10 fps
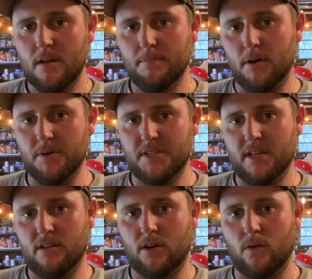but we
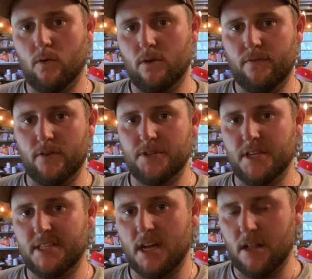sell our corn for
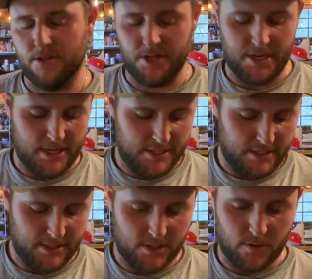six dollars a
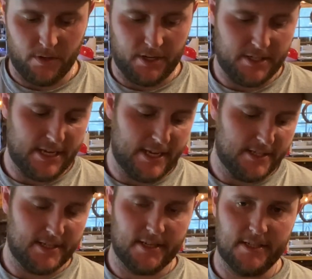dozen. So we're gonna take the
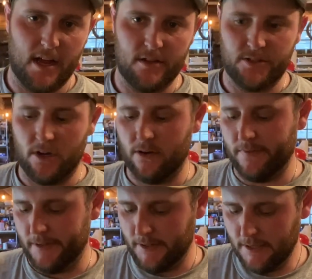six dollars off
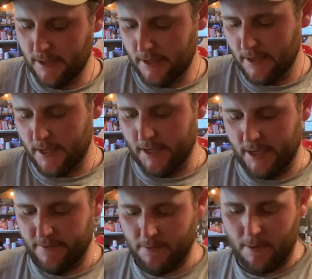and and
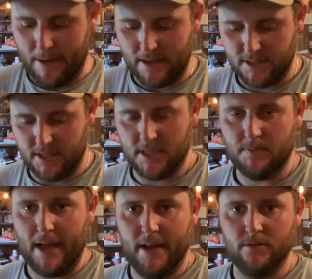give them about six
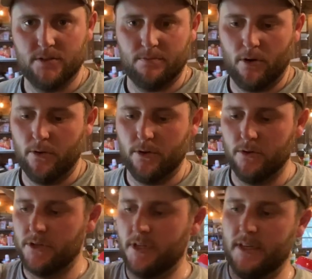pounds of
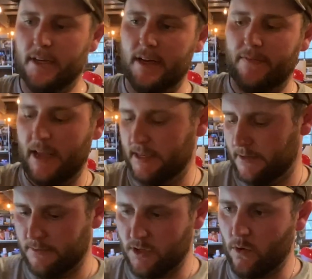produce. Uh, I've got
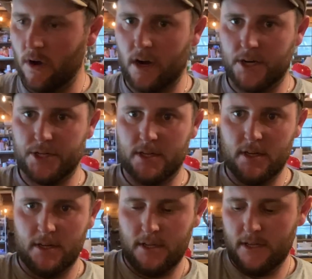some squash
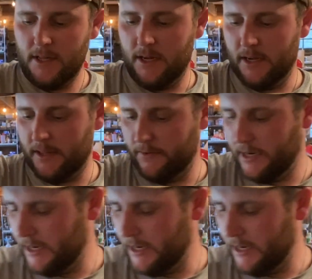uh, that we need